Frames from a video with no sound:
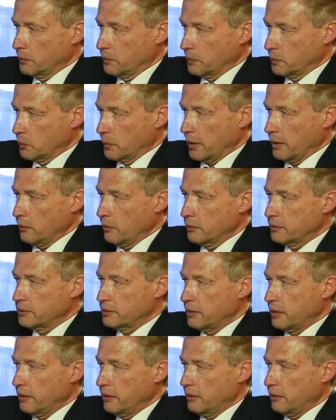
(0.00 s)
you cannot
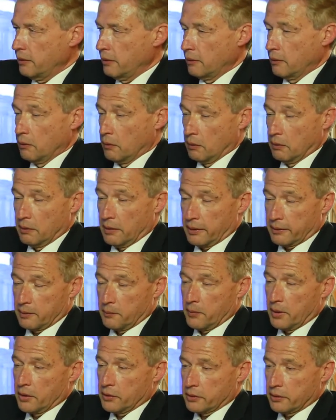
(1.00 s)
say, or like
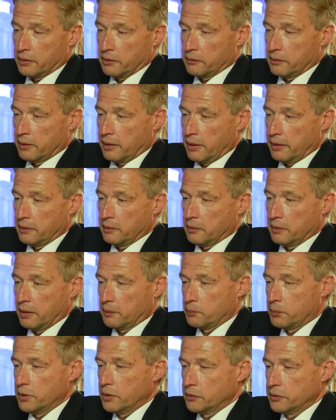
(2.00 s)
America had, a,
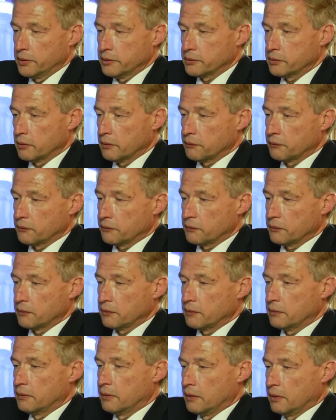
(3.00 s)
had periods of
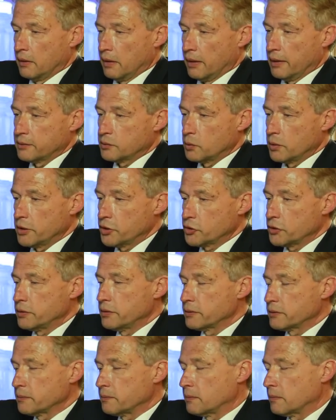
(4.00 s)
uh,
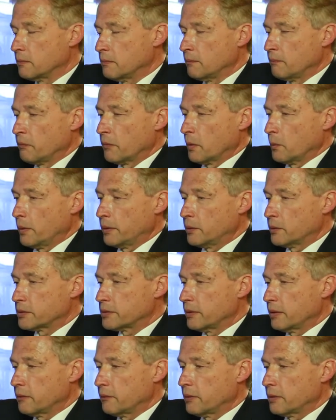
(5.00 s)
isolationism, when you
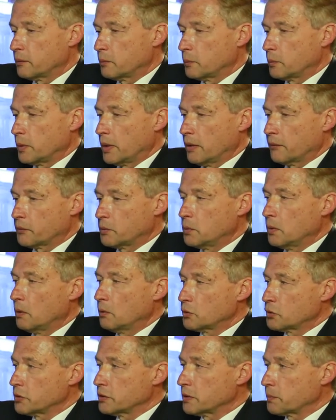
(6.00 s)
said that we have two
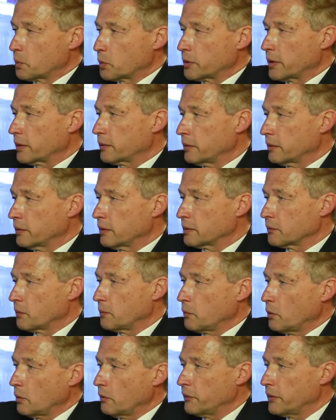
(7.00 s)
oceans protecting us
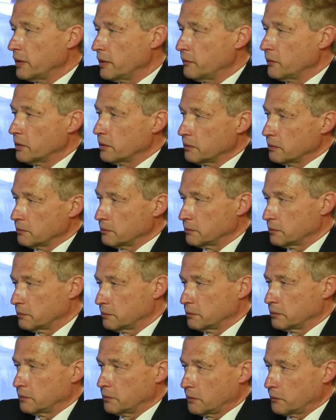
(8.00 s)
from all the evil uh,
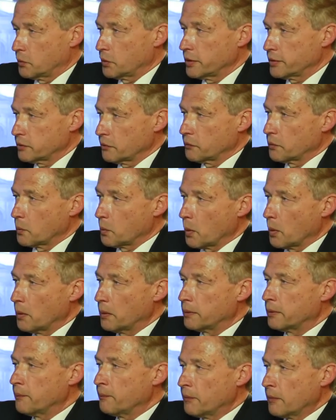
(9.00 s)
in the rest of the
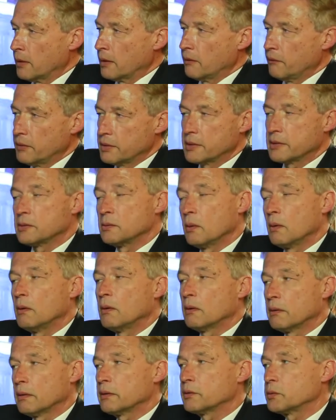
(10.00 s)
world. This is no
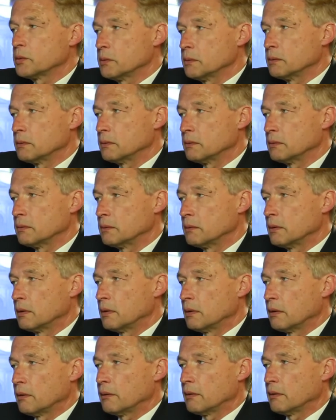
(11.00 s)
longer true.
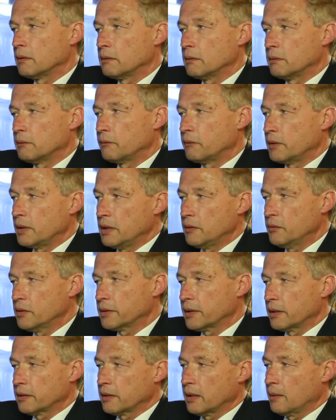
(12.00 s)
Uh, evil
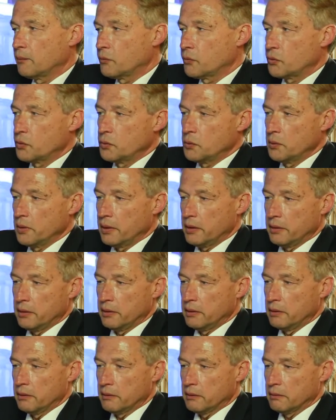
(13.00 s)
can come through
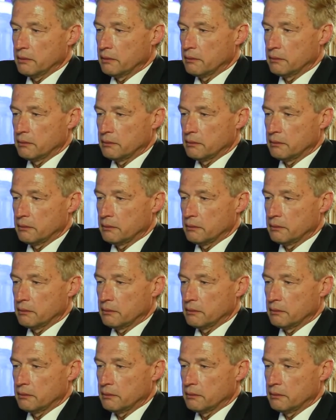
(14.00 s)
a uh,